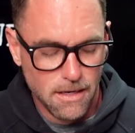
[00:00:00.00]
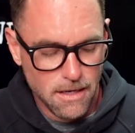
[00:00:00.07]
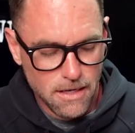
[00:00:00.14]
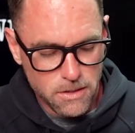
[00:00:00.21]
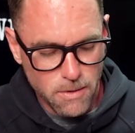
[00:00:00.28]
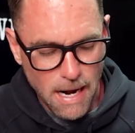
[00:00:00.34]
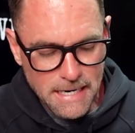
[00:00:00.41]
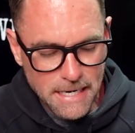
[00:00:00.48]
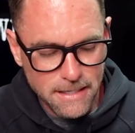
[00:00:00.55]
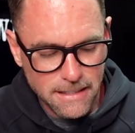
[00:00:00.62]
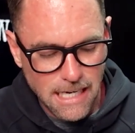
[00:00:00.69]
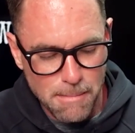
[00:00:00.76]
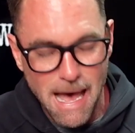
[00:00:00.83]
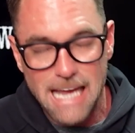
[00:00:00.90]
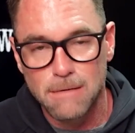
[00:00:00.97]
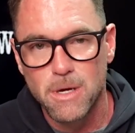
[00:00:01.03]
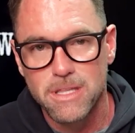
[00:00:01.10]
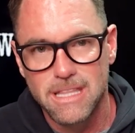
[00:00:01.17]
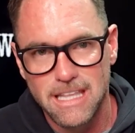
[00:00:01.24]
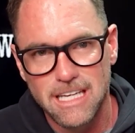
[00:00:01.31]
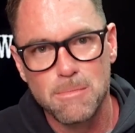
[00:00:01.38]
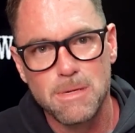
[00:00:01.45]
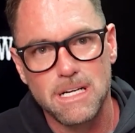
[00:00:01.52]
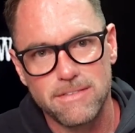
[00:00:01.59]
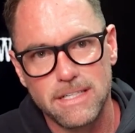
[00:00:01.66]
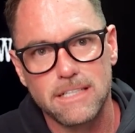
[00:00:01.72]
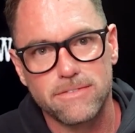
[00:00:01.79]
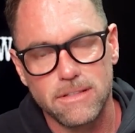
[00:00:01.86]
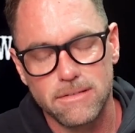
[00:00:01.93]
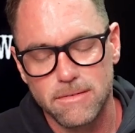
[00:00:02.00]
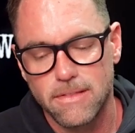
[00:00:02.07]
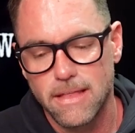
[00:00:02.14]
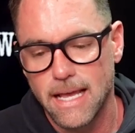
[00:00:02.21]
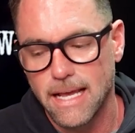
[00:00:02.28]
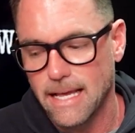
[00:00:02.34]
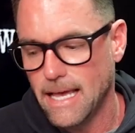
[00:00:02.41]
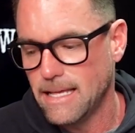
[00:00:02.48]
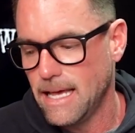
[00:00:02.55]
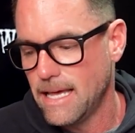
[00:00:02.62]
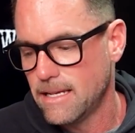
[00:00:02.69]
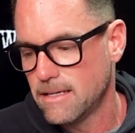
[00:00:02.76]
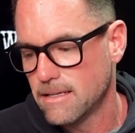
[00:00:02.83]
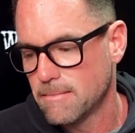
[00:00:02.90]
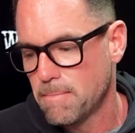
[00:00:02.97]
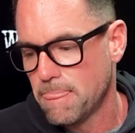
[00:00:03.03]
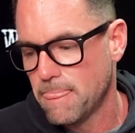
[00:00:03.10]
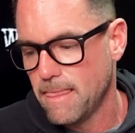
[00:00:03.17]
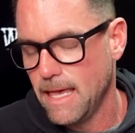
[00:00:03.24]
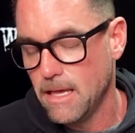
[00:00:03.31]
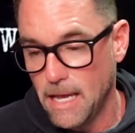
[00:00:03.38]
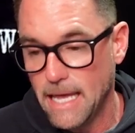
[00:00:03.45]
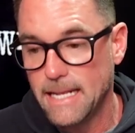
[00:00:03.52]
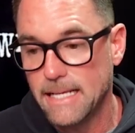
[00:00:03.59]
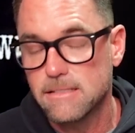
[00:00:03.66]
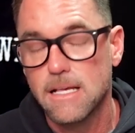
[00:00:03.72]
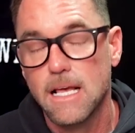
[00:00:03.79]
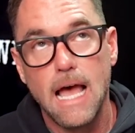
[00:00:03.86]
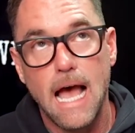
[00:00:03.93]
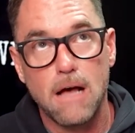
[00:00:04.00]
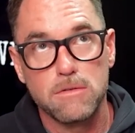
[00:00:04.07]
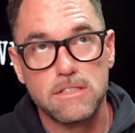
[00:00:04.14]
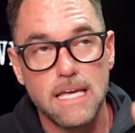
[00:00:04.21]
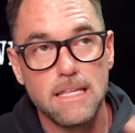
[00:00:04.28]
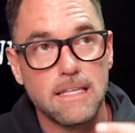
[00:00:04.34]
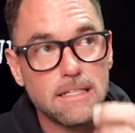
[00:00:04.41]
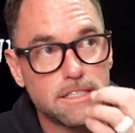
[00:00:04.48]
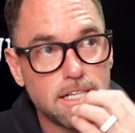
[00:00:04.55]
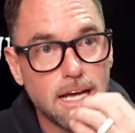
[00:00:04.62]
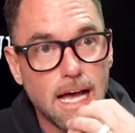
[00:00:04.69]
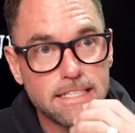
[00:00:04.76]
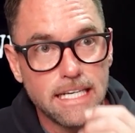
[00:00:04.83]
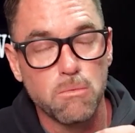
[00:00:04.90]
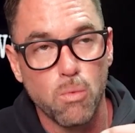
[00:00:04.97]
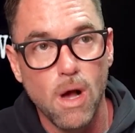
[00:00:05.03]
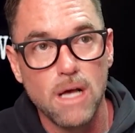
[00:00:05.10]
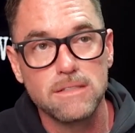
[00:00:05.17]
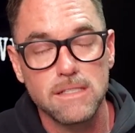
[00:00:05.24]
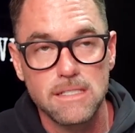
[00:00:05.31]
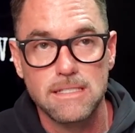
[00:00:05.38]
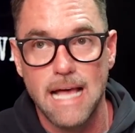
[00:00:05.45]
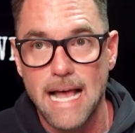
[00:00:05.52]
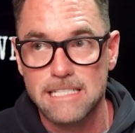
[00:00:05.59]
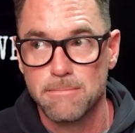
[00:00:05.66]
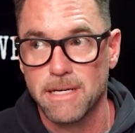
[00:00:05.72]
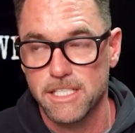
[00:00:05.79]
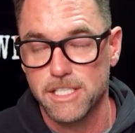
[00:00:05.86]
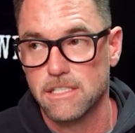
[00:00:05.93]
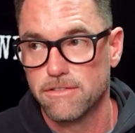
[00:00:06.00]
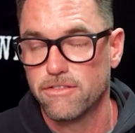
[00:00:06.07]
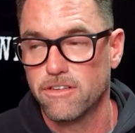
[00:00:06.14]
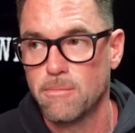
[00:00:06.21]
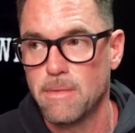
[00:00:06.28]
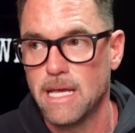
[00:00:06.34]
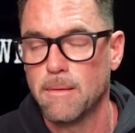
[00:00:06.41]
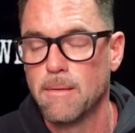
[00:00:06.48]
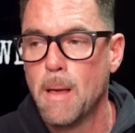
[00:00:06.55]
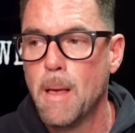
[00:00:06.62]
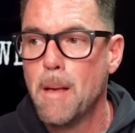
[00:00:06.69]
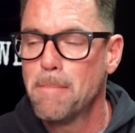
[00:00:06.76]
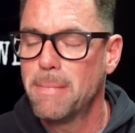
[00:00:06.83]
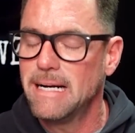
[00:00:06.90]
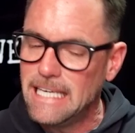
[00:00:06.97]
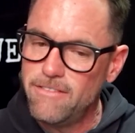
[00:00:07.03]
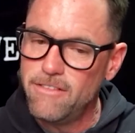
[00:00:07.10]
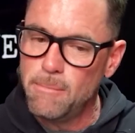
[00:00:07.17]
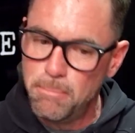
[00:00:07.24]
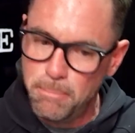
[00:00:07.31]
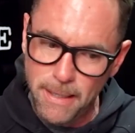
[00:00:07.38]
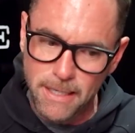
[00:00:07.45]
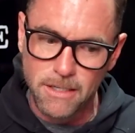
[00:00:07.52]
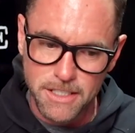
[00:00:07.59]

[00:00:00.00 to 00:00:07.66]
So I needed to come at him with a little bit of a different thing. And it is, I'll say this, Josh, it was a seismic shift for me, but an even bigger